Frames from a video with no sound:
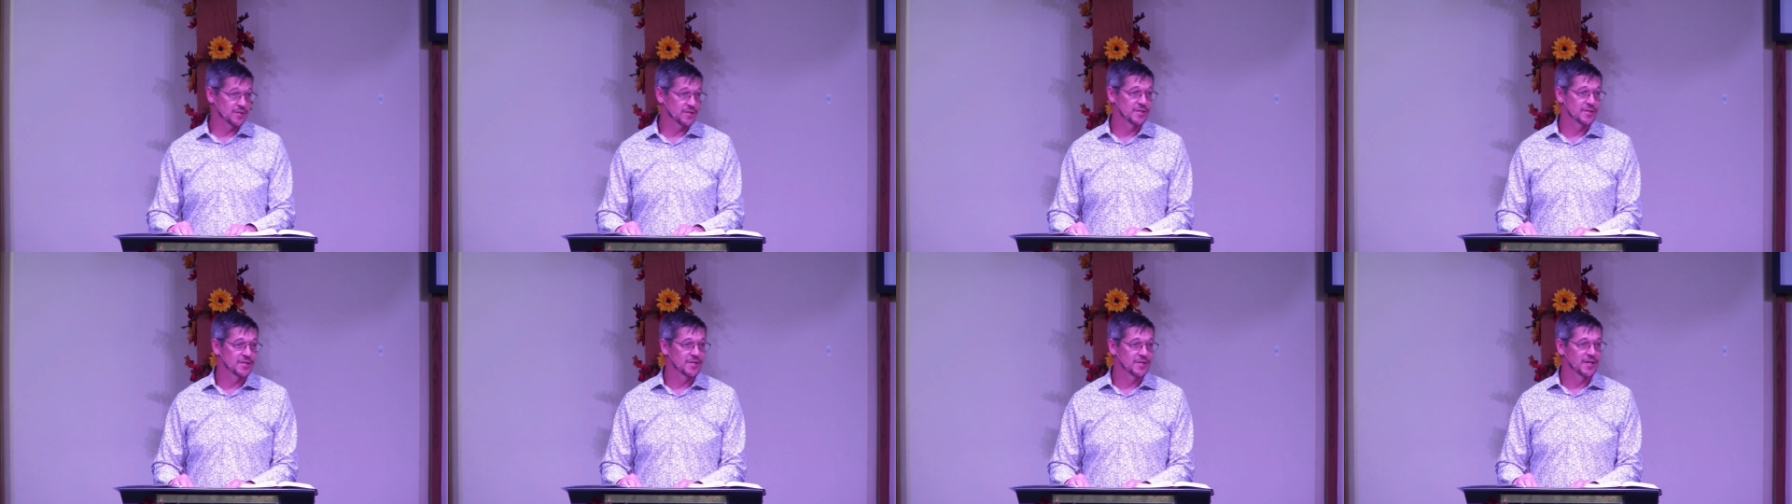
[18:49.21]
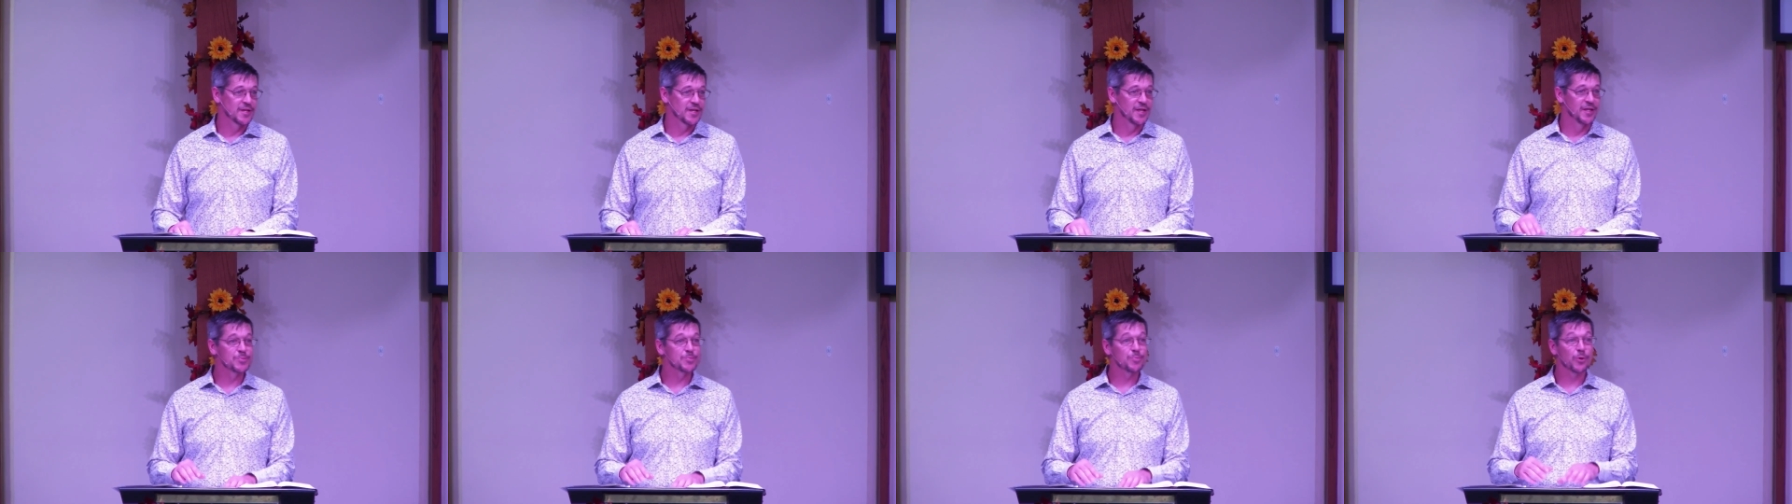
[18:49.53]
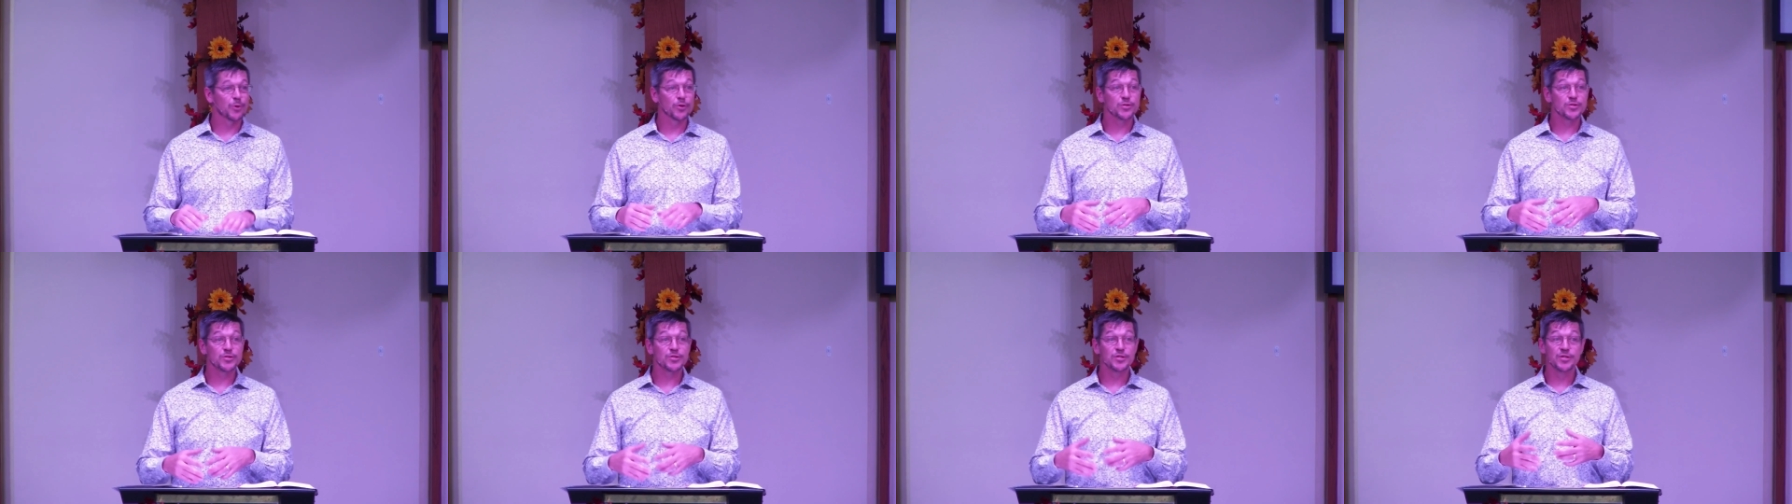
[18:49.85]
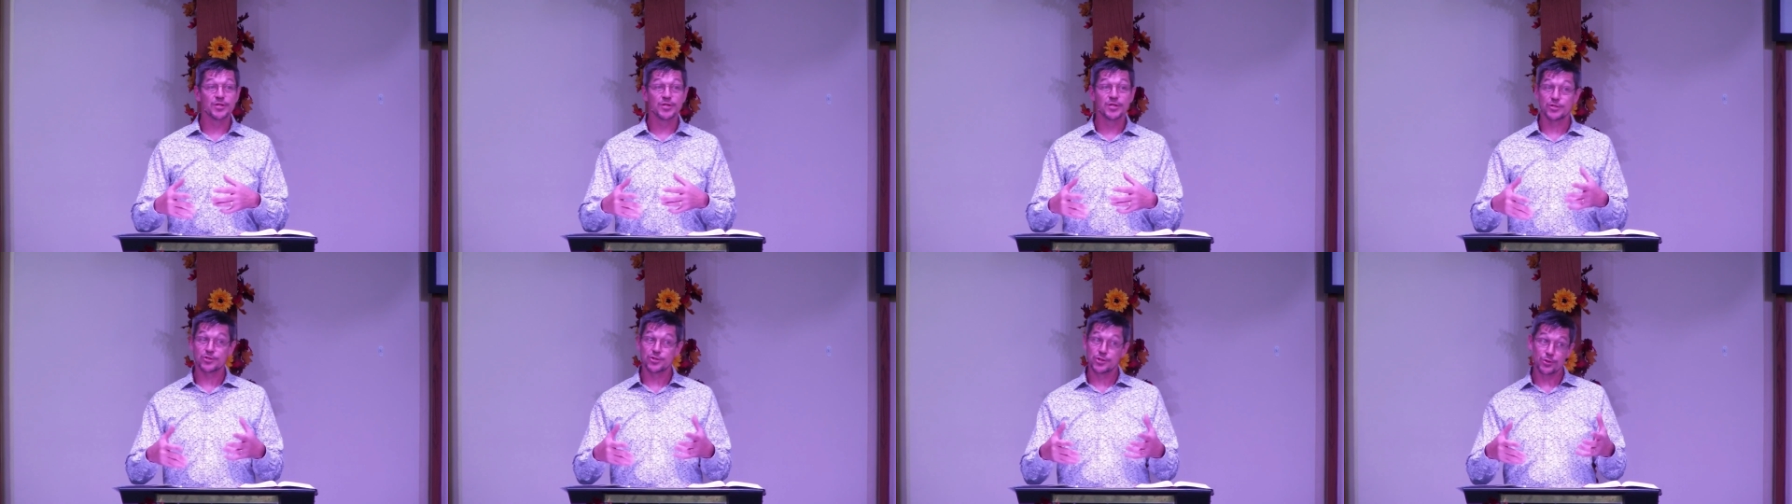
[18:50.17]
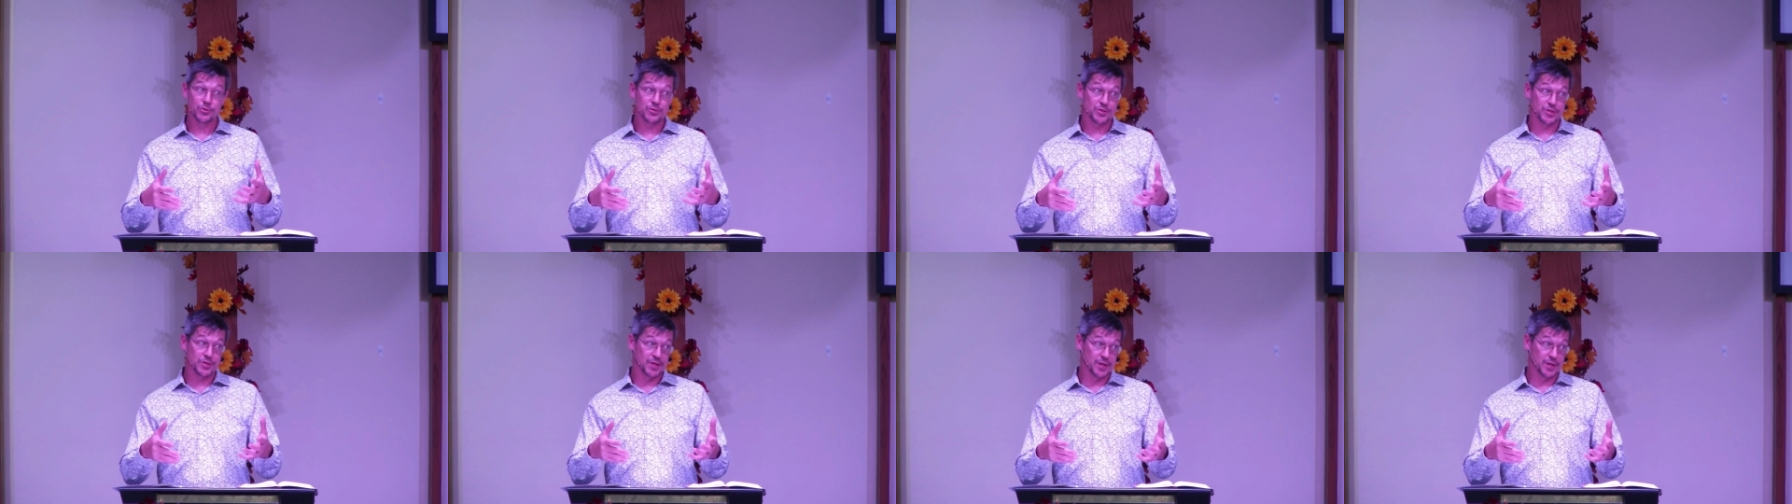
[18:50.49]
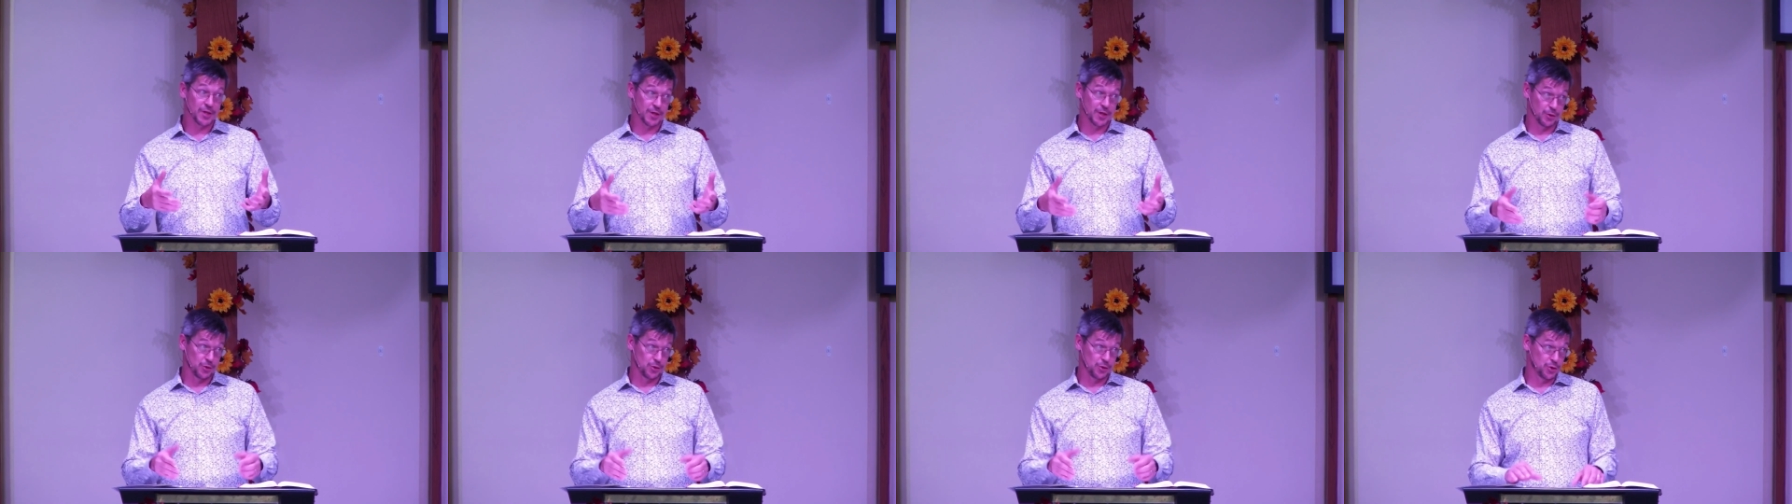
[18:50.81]
And this person is choosing
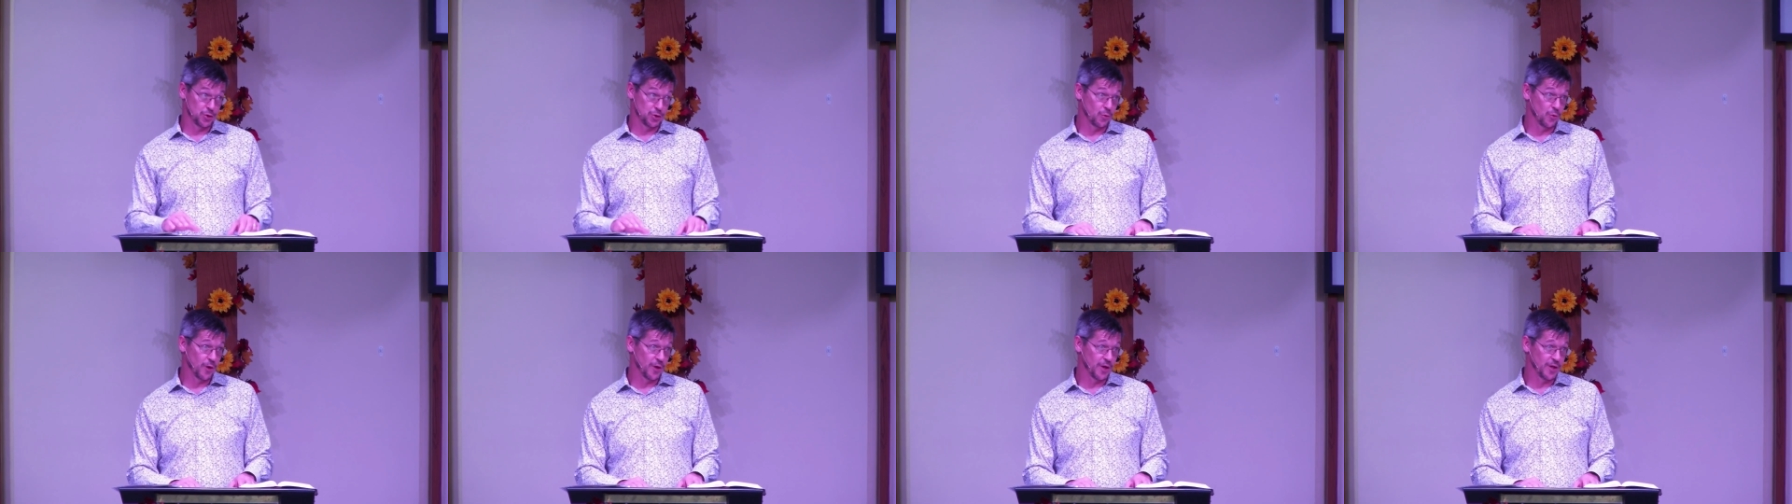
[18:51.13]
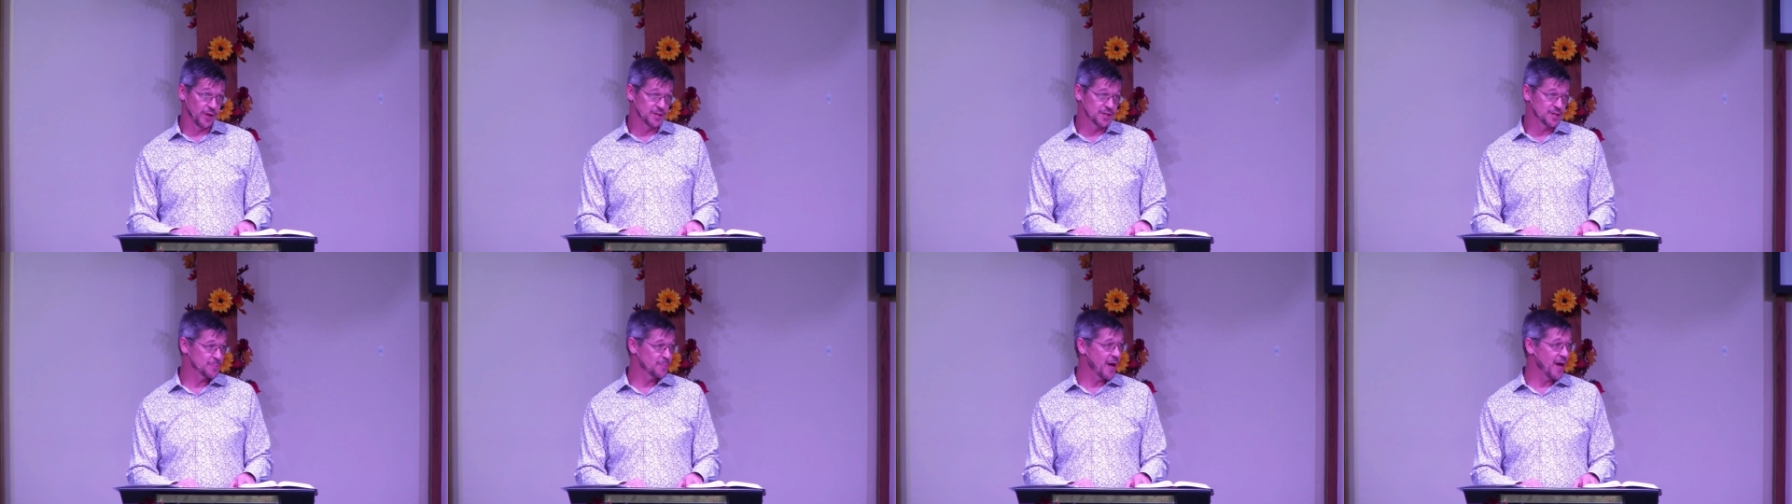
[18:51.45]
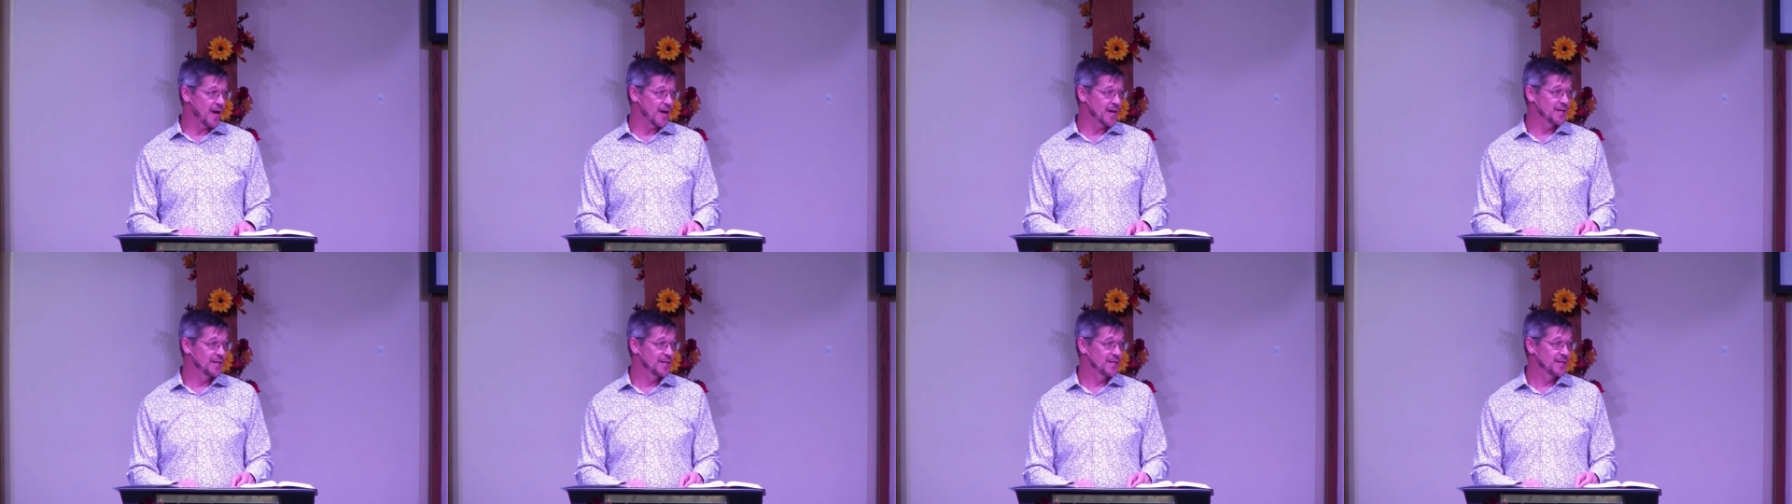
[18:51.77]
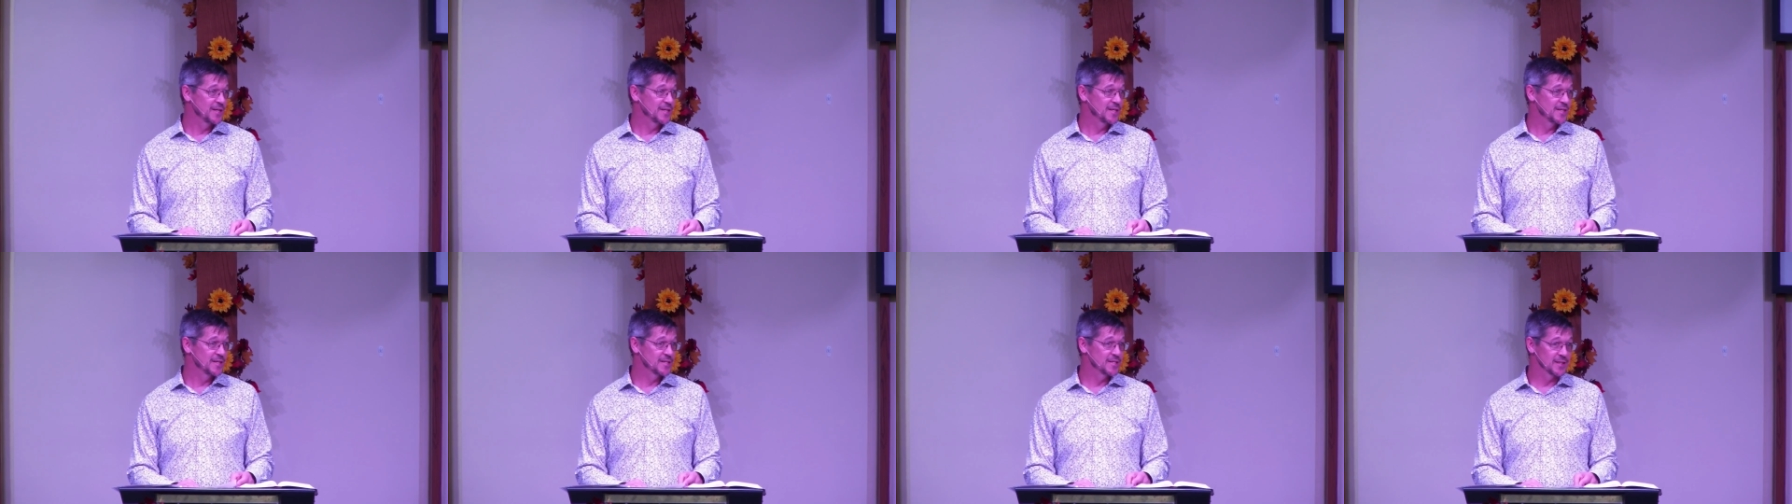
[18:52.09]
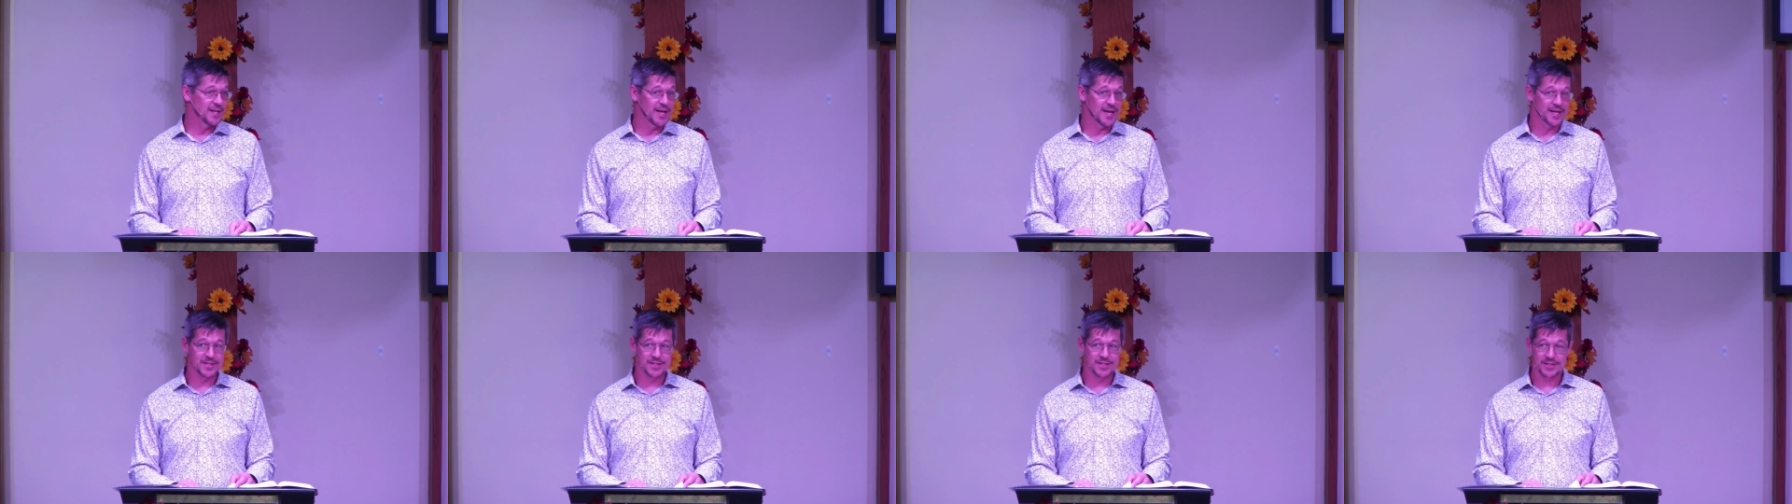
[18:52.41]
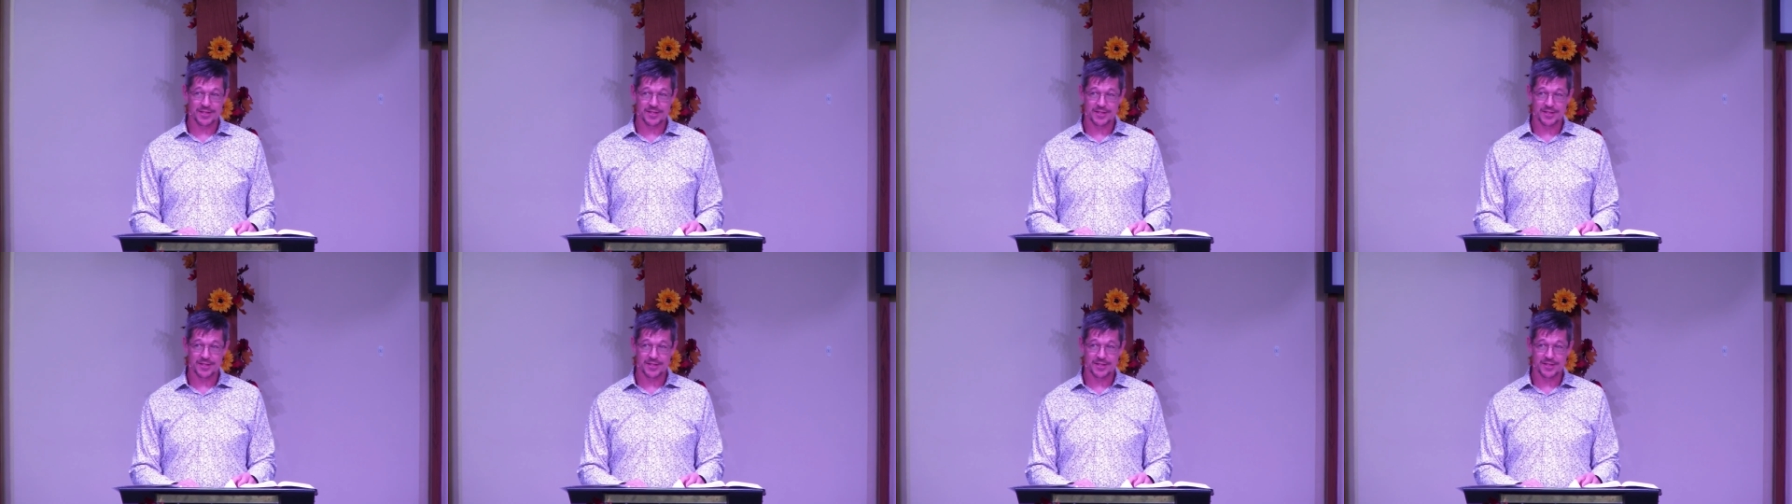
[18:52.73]
joy despite his less